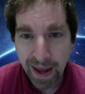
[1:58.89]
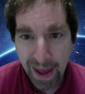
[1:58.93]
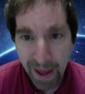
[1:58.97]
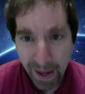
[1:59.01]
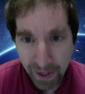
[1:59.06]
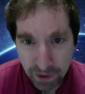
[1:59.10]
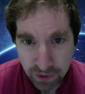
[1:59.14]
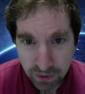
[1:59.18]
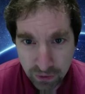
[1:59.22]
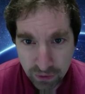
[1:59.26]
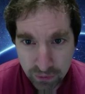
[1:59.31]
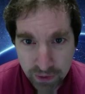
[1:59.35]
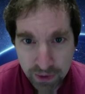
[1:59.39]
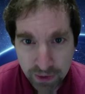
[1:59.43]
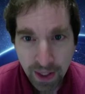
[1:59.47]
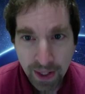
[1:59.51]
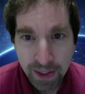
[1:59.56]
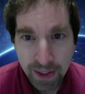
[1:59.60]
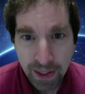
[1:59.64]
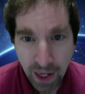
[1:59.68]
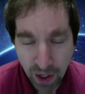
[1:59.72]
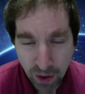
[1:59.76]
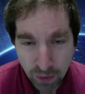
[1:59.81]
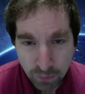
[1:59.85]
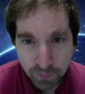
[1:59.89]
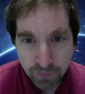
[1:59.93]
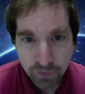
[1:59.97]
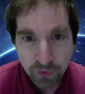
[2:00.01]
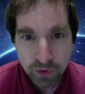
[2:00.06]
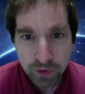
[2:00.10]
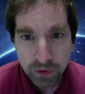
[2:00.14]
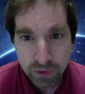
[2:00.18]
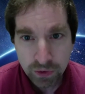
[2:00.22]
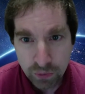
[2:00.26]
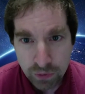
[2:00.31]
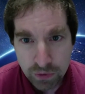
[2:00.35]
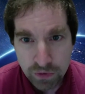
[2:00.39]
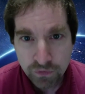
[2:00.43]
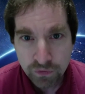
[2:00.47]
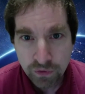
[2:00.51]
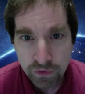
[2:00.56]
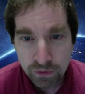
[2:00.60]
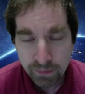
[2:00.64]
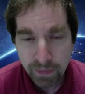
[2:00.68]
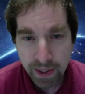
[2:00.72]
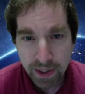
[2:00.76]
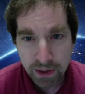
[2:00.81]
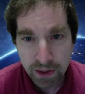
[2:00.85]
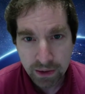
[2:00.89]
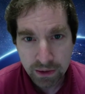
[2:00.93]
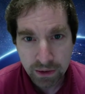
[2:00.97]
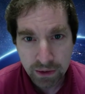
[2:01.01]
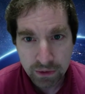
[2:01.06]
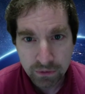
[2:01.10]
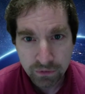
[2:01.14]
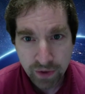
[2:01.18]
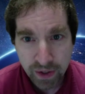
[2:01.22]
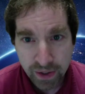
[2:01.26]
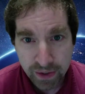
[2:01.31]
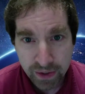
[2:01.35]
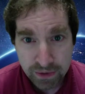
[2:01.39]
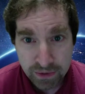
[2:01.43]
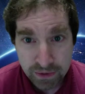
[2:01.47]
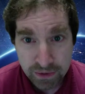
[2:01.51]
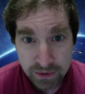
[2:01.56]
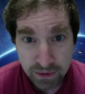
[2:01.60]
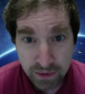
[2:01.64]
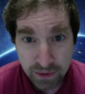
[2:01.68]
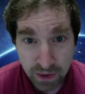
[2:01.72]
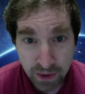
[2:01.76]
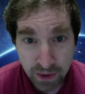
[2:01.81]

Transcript: accurate and helpful, useful medical advice.